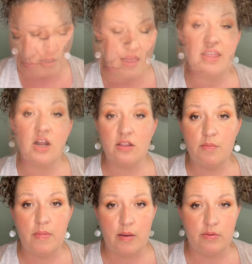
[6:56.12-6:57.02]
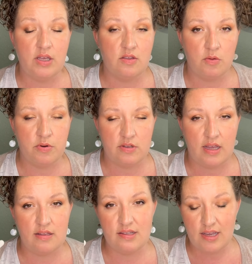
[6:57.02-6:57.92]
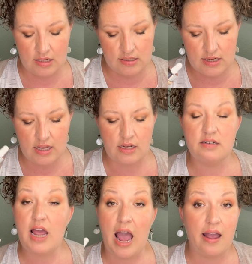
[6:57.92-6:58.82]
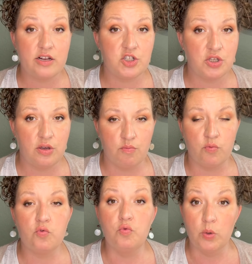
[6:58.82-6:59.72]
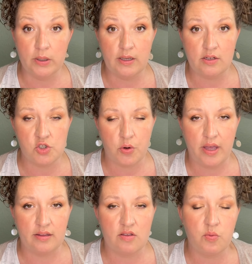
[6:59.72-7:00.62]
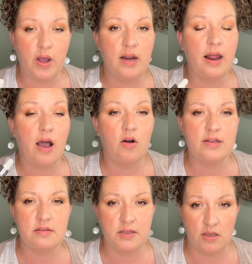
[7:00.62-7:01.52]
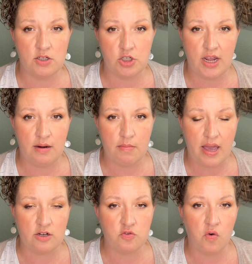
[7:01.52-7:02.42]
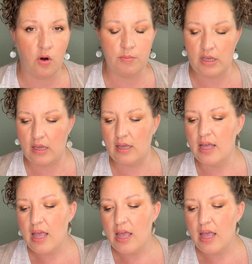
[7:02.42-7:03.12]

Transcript: And then on the Maybelline Superstay Skin Tint, I actually am really enjoying this right now. It's a good shade match for me